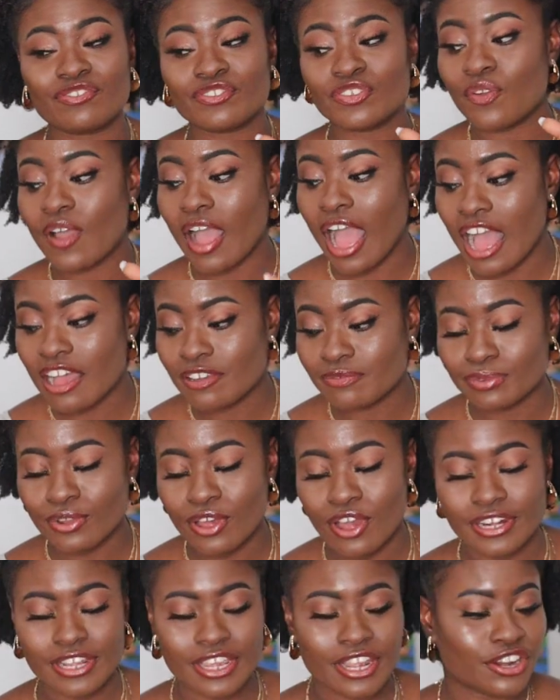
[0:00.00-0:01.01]
If you have
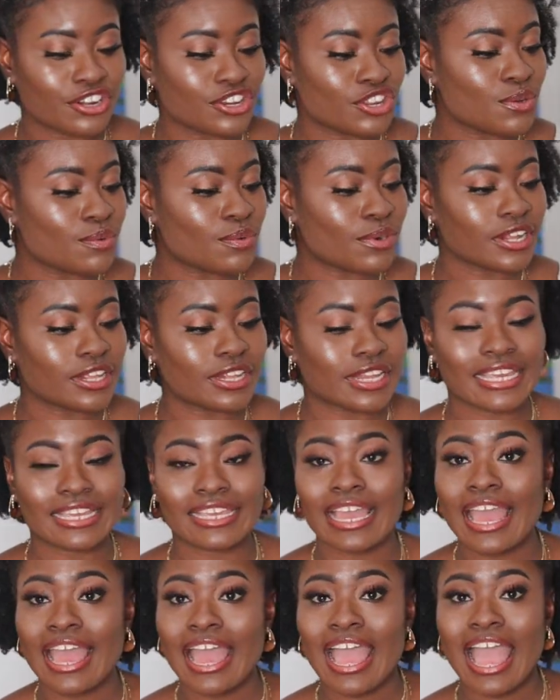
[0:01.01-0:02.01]
blonde hair and you want to
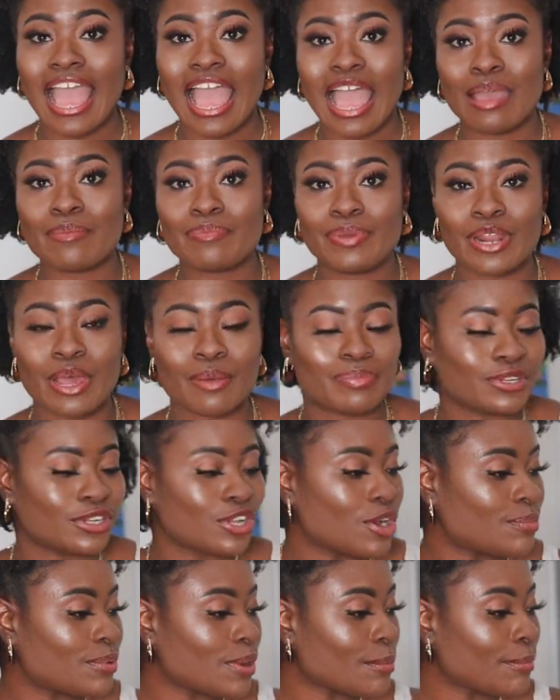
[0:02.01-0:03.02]
like amp it up a
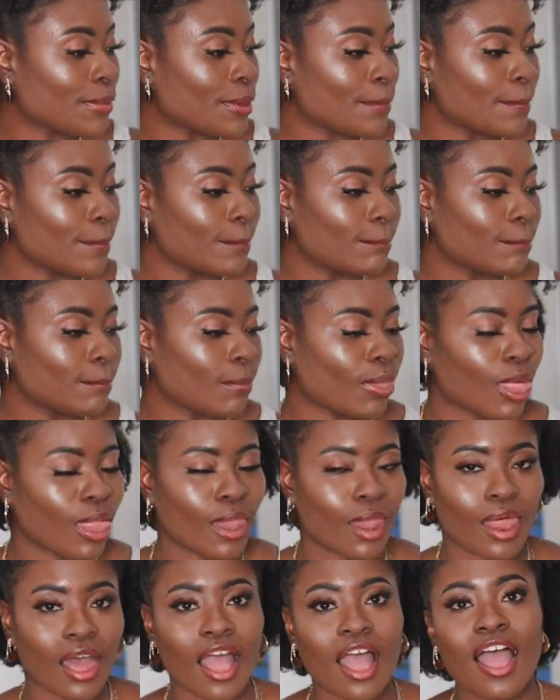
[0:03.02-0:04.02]
little bit,
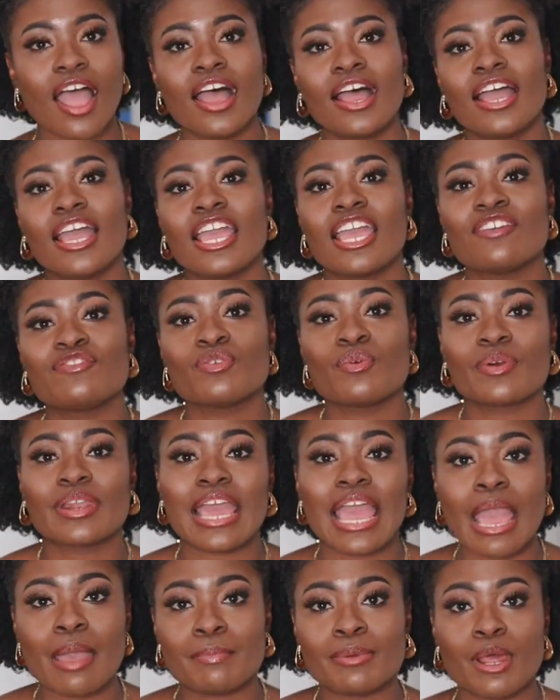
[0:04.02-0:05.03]
blah, if you want
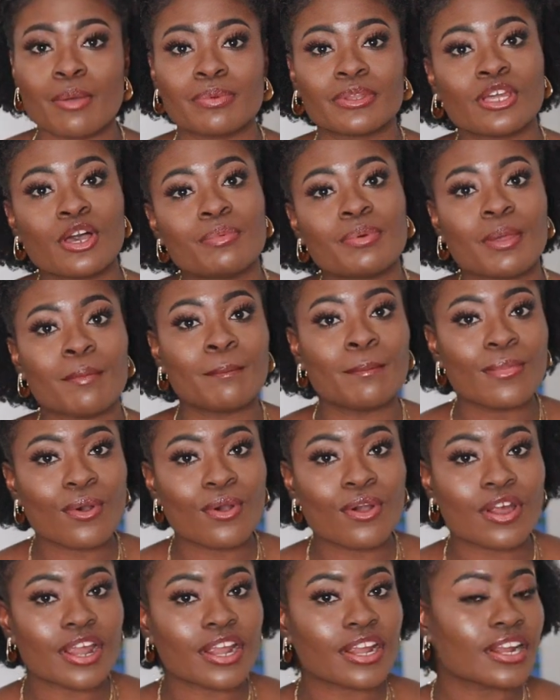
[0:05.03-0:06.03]
to amp it up a little bit
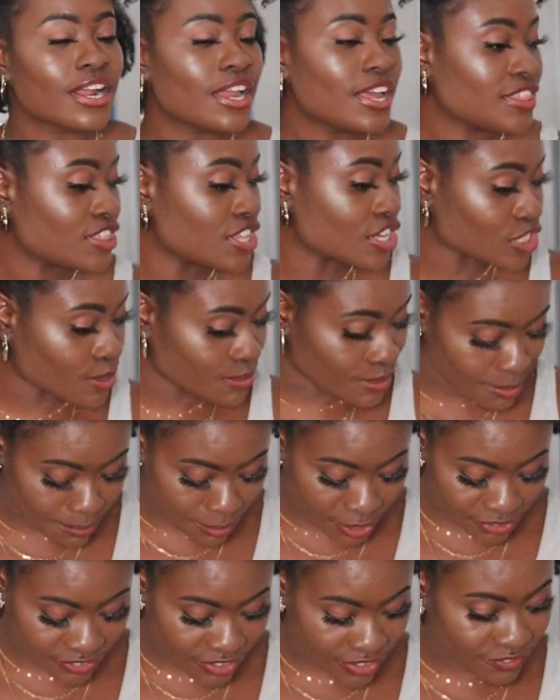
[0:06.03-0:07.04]
more, this will be
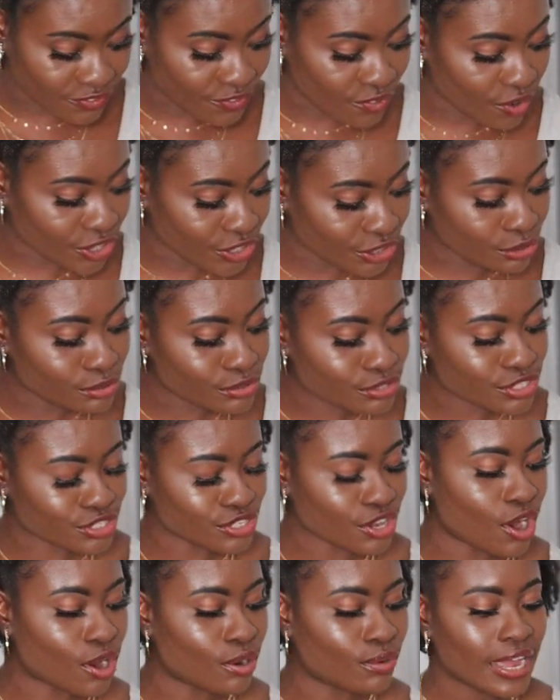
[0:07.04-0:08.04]
perfect for you.
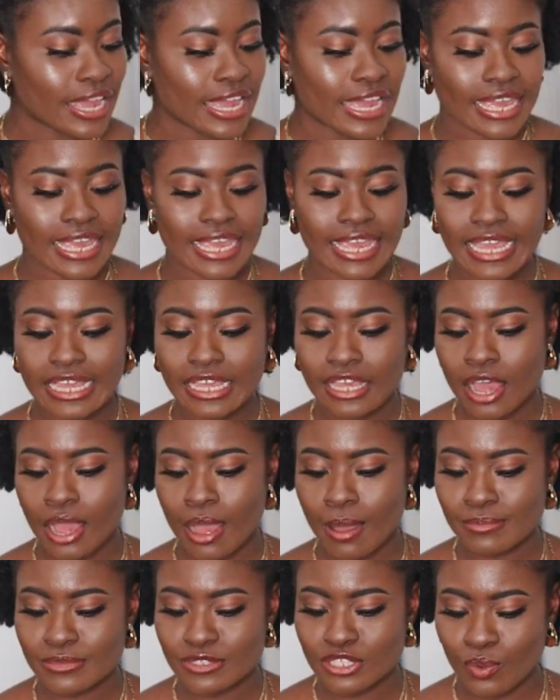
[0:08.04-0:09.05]
So it
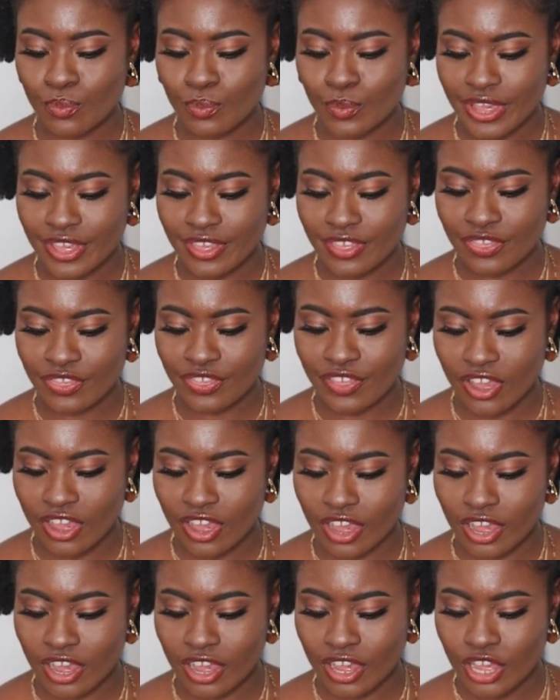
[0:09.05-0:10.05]
comes with
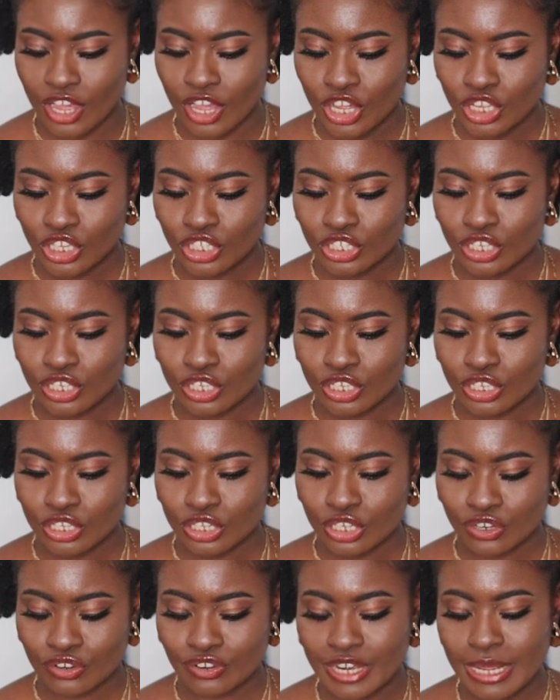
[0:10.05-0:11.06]
the
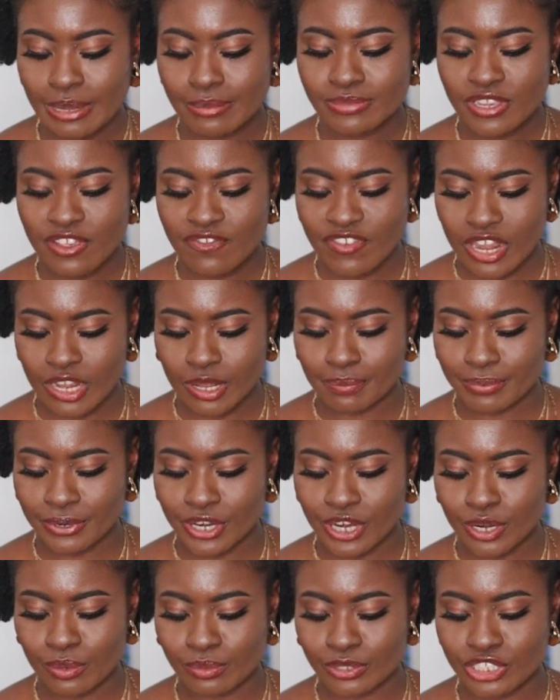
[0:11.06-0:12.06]
Cream
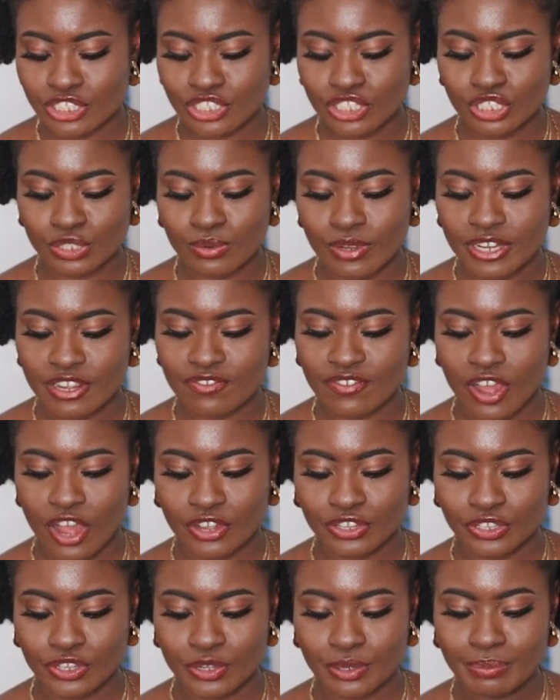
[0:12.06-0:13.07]
Developer, which is a 20
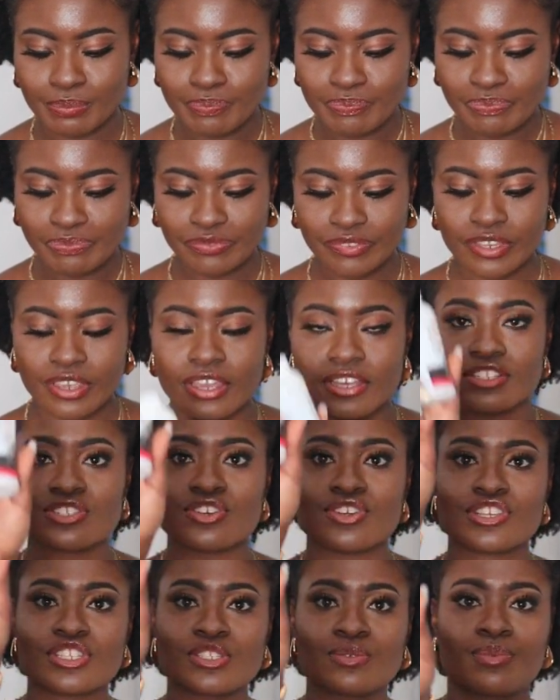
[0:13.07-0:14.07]
volume.
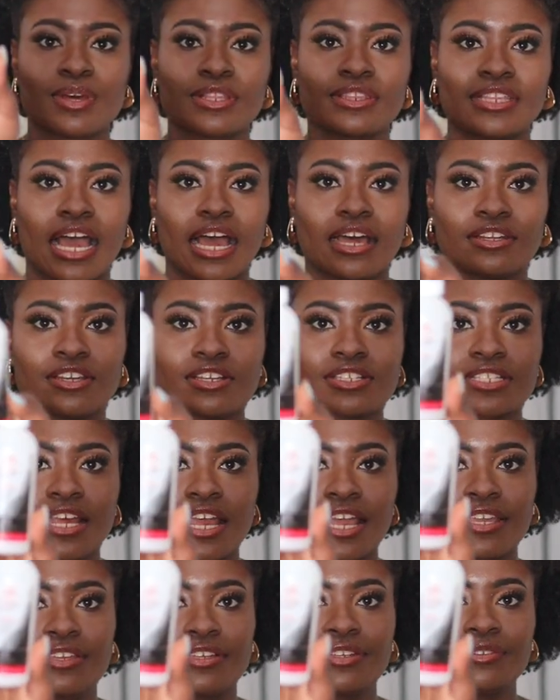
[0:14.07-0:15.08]
So this is what that looks
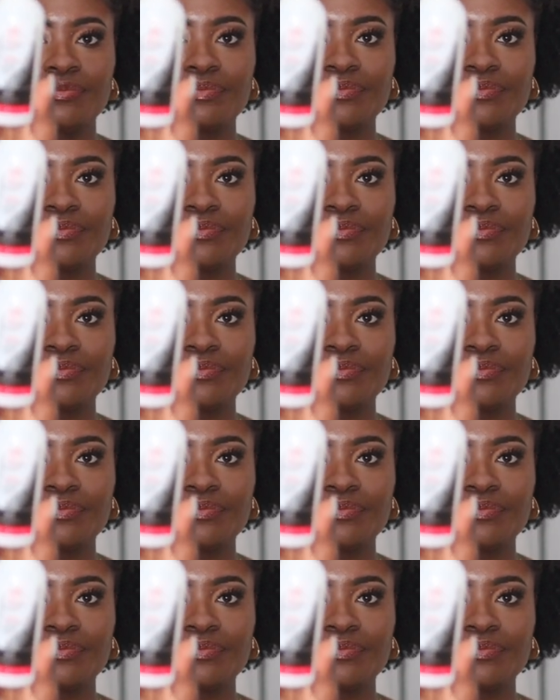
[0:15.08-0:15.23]
like.